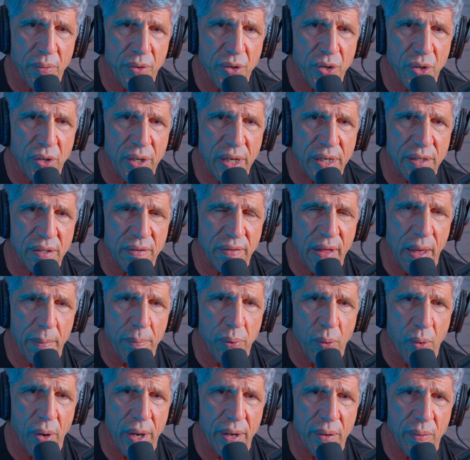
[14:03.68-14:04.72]
when you get to that
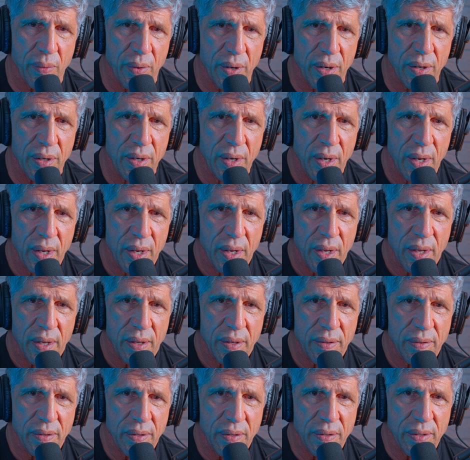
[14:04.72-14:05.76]
point where,
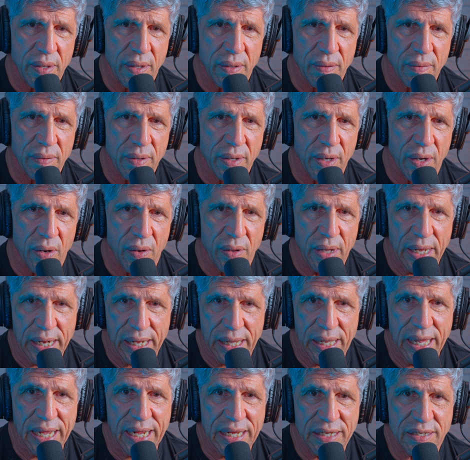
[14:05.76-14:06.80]
you know,
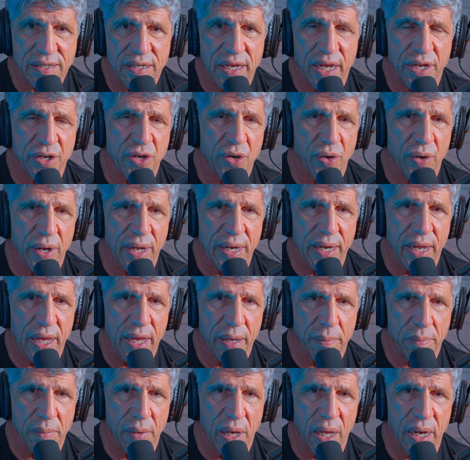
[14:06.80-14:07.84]
like I said, you're in a
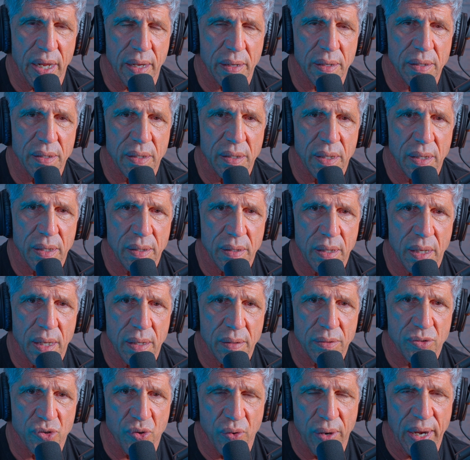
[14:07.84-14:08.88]
hypnotic
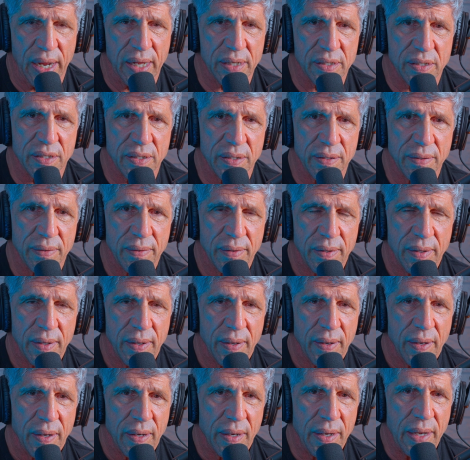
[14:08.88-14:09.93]
trance,
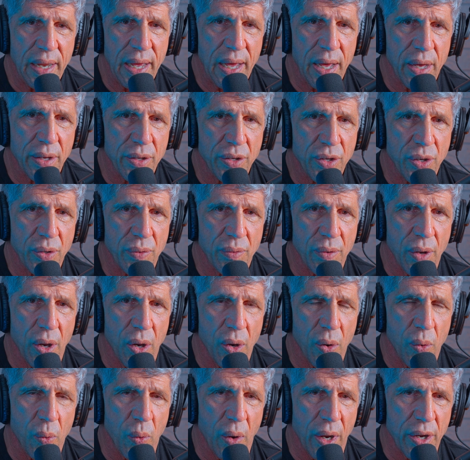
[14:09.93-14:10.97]
now you
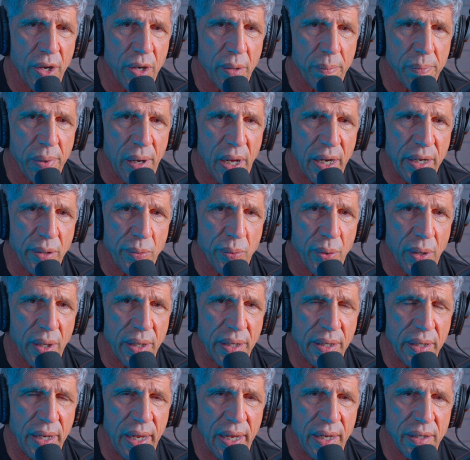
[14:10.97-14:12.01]
know what your body
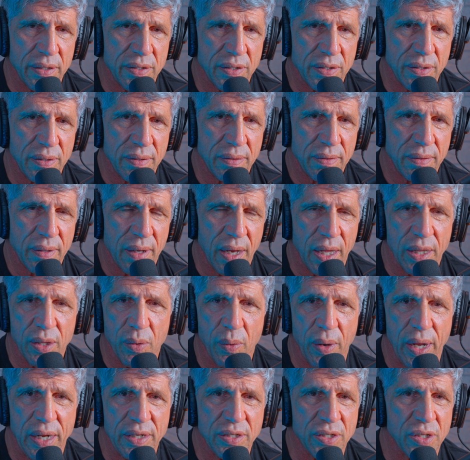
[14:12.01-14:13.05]
really needs.
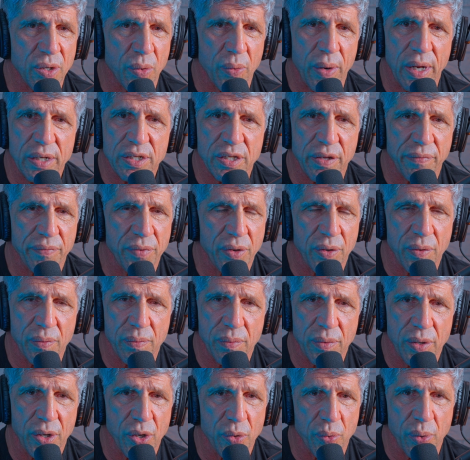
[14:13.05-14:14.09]
Otherwise, the rest of
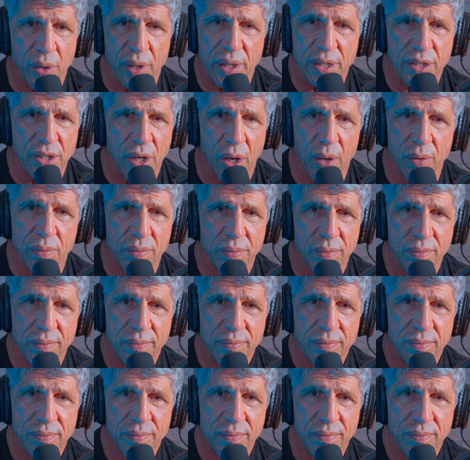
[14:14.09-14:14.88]
you really don't.